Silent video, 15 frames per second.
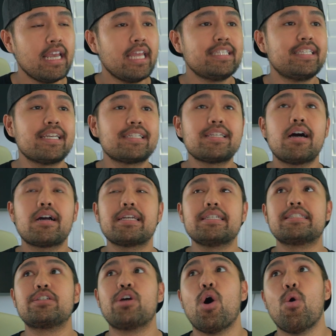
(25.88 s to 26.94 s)
TikTok
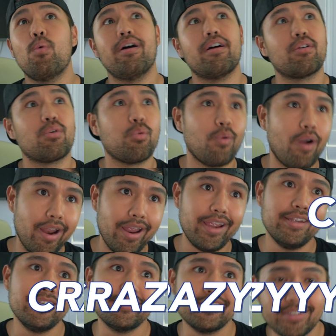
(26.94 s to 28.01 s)
is going
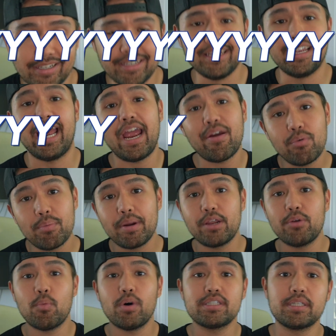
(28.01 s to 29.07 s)
crazy.
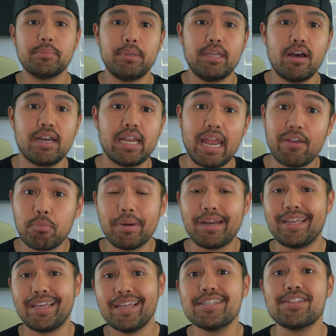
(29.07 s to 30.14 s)
Everybody wants to be on it,
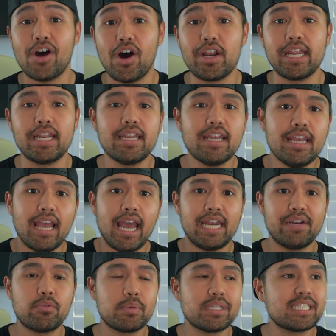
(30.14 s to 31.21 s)
everybody is on it,
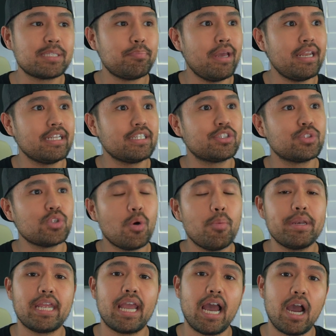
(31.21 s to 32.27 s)
and everyone's spending so
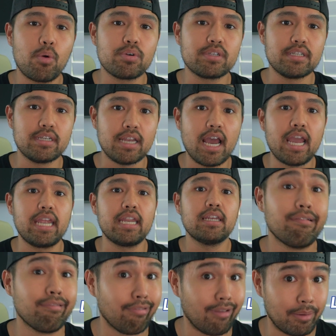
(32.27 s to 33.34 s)
many hours a night,
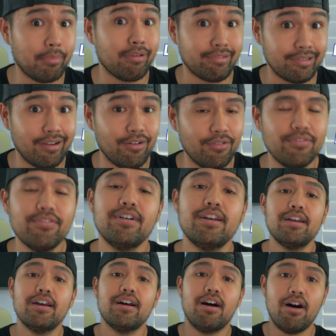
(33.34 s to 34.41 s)
like myself,
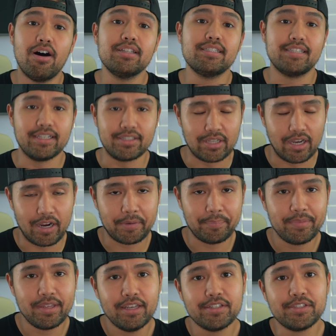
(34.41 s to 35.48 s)
on TikTok.
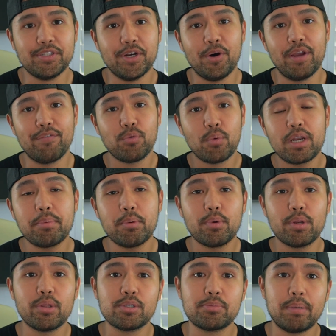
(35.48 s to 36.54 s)
So if you want to be
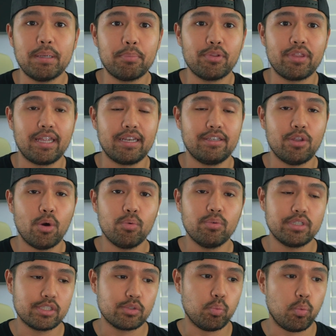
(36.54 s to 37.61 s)
one of those people that
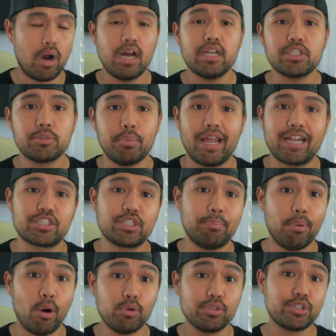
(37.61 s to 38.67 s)
don't just watch, but actually
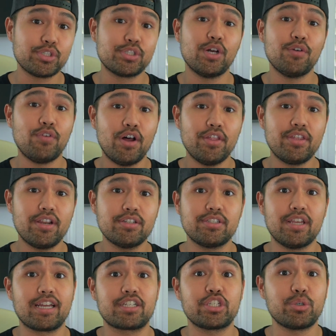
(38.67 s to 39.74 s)
post yourself on there
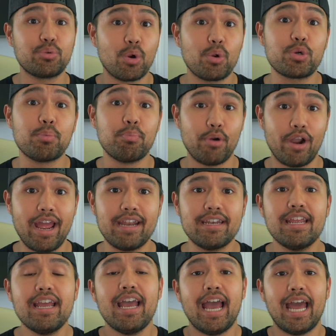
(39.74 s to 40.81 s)
to actually grow your
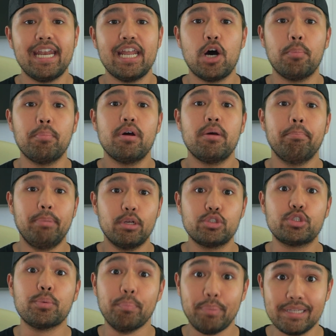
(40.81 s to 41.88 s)
brand and help
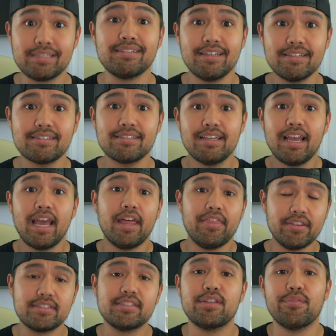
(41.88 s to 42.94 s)
build your business,
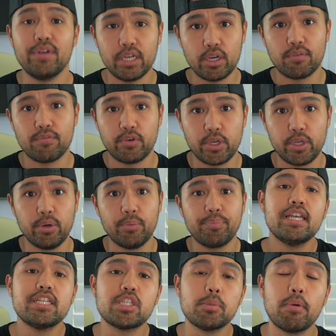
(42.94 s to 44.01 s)
this is the video for you.
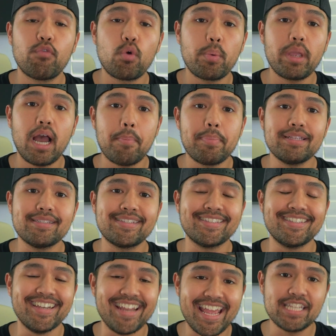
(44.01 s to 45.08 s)
So before we hop into
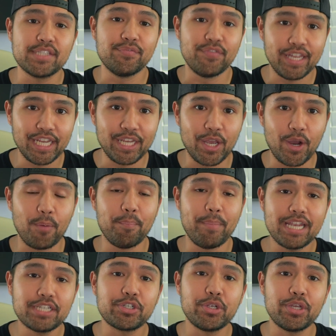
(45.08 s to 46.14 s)
today's video,
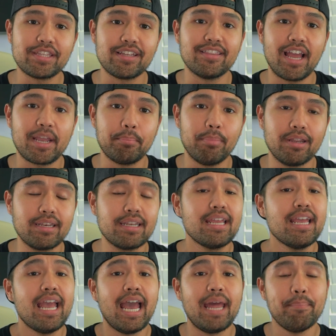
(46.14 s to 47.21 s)
make sure you hit that like button
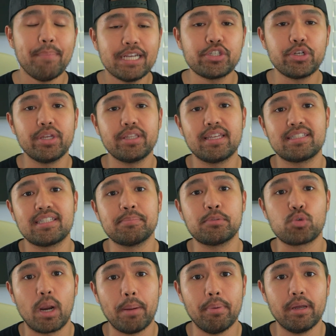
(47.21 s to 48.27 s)
and make sure you hit that
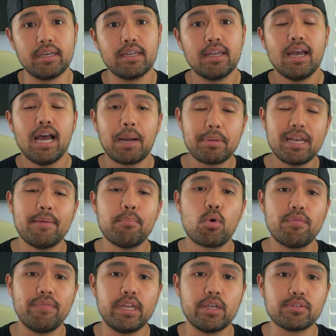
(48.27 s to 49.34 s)
subscribe button. I'm gonna have
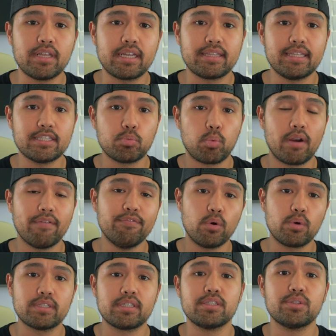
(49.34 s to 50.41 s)
more videos like this where I
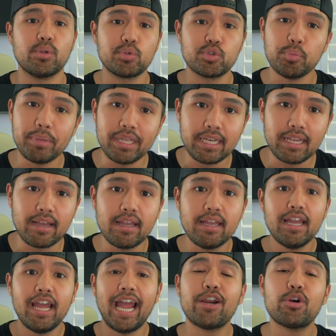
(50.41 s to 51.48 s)
focus on social media
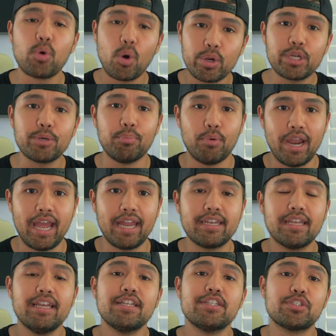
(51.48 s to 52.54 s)
and growing your
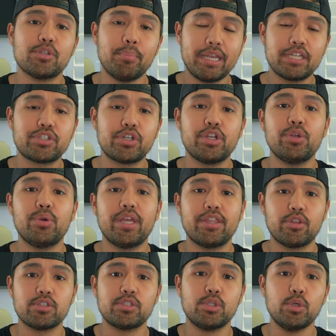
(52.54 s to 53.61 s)
brand. So make sure you
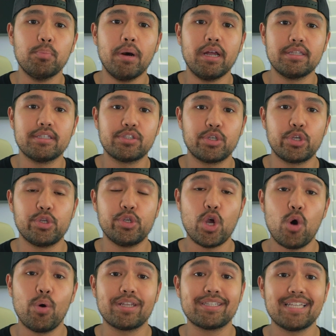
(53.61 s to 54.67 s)
hit those two buttons so you
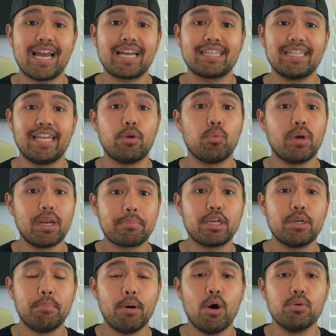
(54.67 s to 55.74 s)
know exactly when I'm
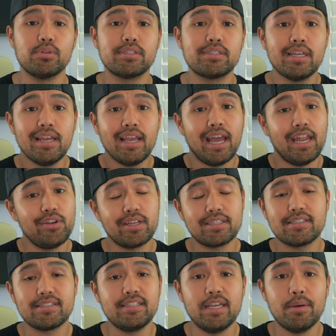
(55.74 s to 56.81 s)
gonna post and you get
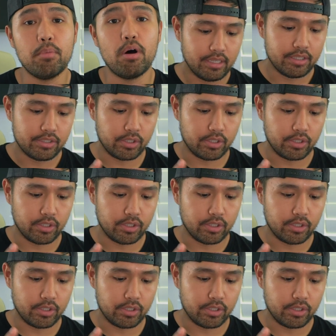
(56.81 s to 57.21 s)
to see them all.